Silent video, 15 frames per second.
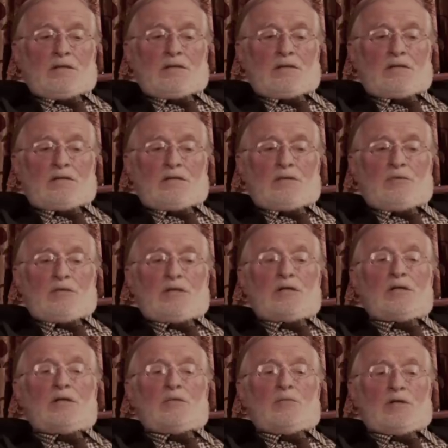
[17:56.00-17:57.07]
And so we
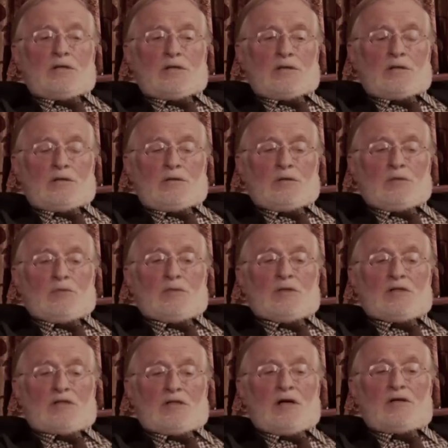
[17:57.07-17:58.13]
did. We
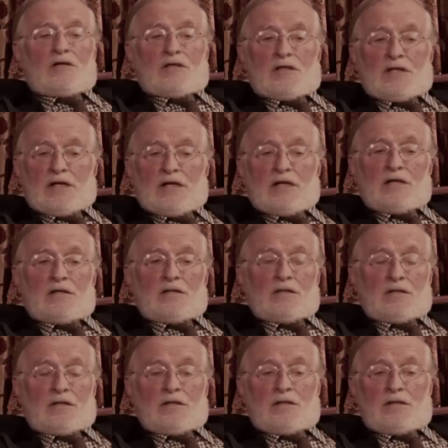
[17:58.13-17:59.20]
started there,
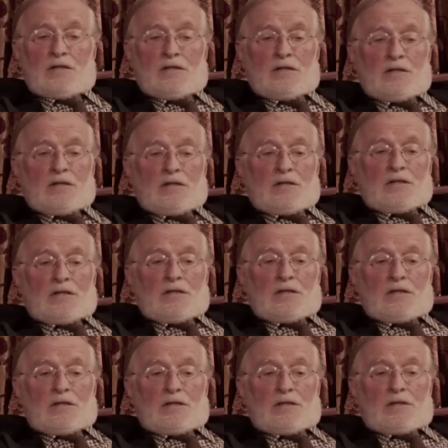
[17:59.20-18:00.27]
and
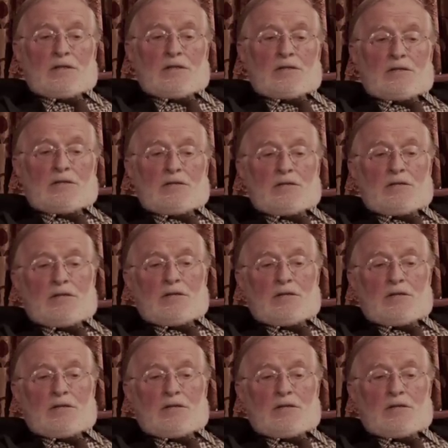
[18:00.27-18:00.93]
it.